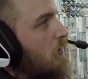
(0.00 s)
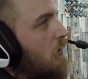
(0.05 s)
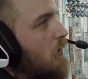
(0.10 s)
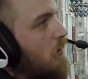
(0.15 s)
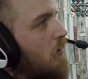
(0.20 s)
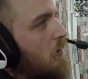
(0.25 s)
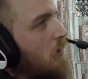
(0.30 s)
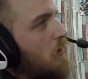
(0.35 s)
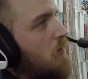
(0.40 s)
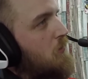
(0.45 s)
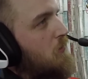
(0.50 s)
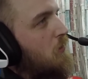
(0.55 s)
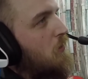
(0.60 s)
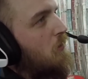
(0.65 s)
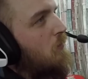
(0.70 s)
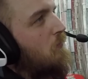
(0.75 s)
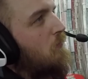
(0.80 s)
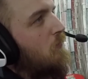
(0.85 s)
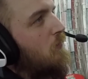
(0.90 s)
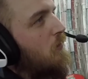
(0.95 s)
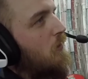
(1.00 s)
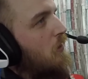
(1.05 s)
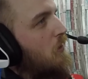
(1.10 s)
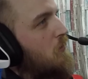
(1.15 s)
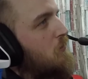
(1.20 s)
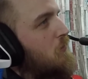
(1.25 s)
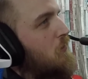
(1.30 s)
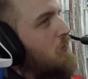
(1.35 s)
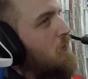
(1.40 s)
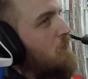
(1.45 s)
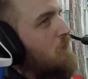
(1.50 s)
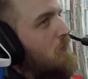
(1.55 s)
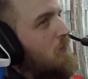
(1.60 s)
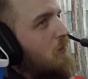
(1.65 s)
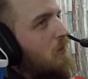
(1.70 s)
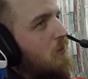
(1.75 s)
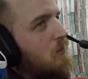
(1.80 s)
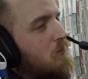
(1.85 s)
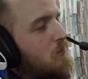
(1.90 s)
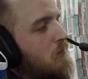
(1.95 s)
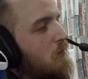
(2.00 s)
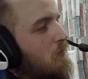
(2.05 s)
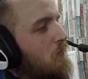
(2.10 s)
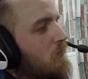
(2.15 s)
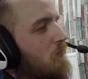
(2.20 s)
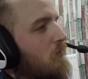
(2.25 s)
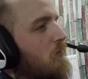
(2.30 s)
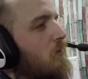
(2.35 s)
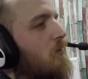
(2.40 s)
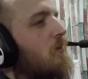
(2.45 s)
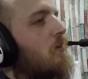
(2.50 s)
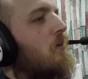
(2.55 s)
Glass off, glass off, glass off.